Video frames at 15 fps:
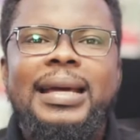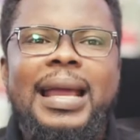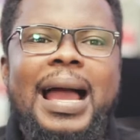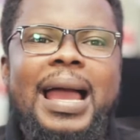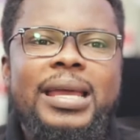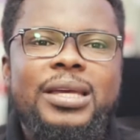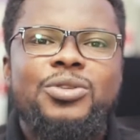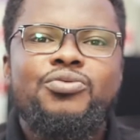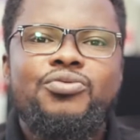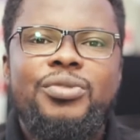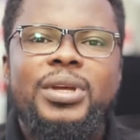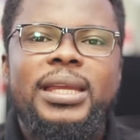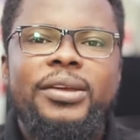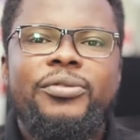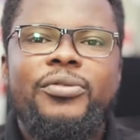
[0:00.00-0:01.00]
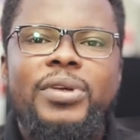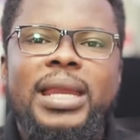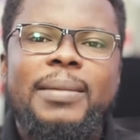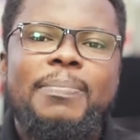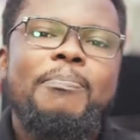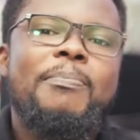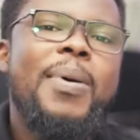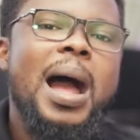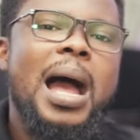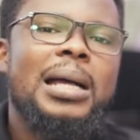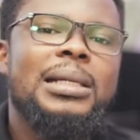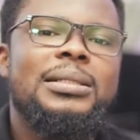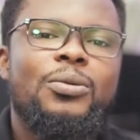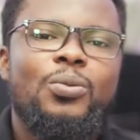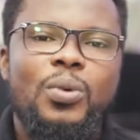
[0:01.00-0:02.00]
the guy is really, really
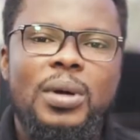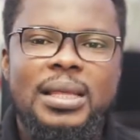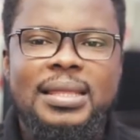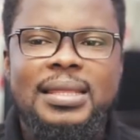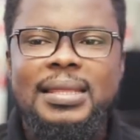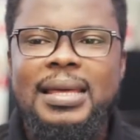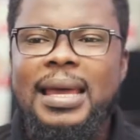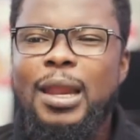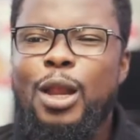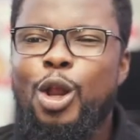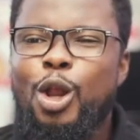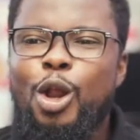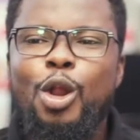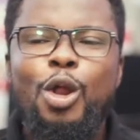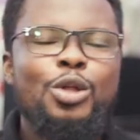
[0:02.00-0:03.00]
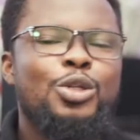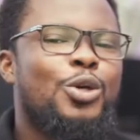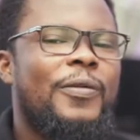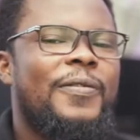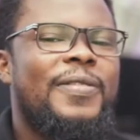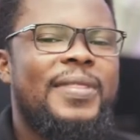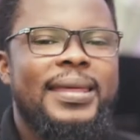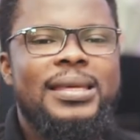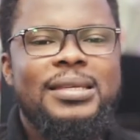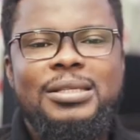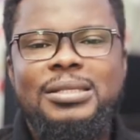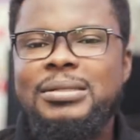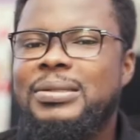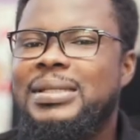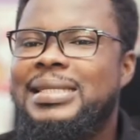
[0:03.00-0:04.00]
packed with a lot of
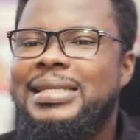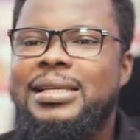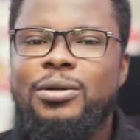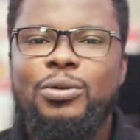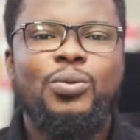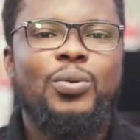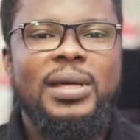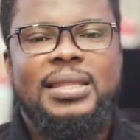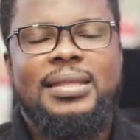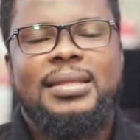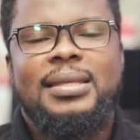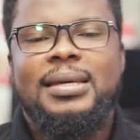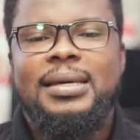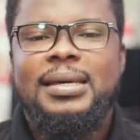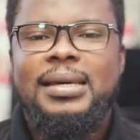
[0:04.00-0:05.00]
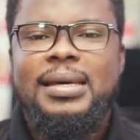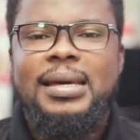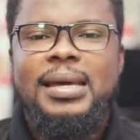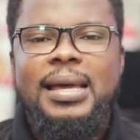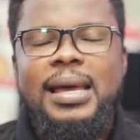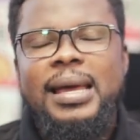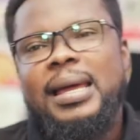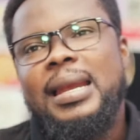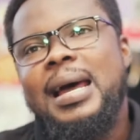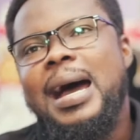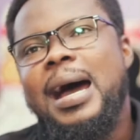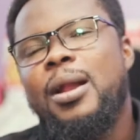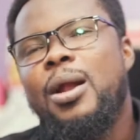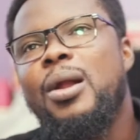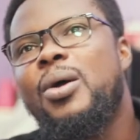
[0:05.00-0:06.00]
things to deal with. And
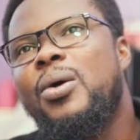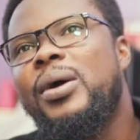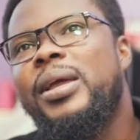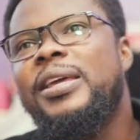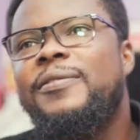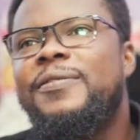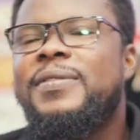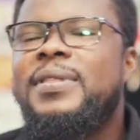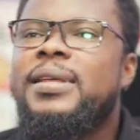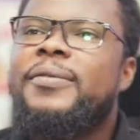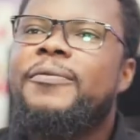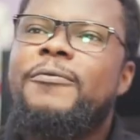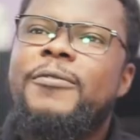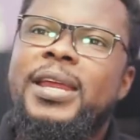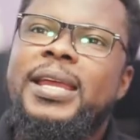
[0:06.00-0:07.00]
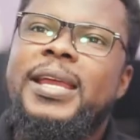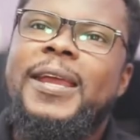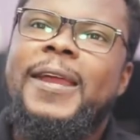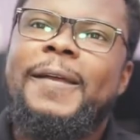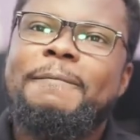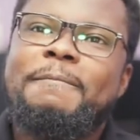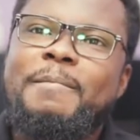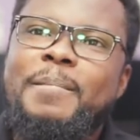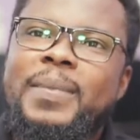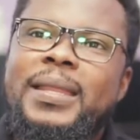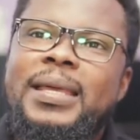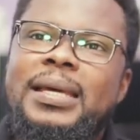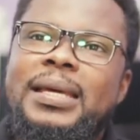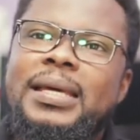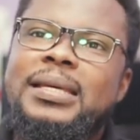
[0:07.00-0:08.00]
I don't know if Tariq
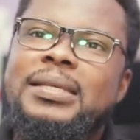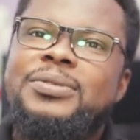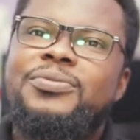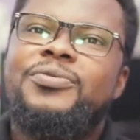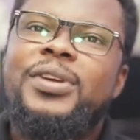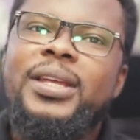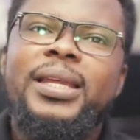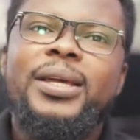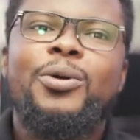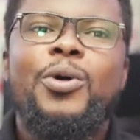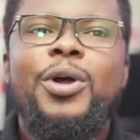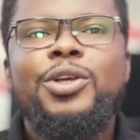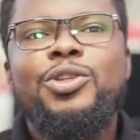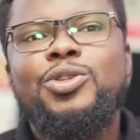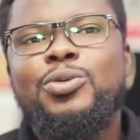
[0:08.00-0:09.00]
is really going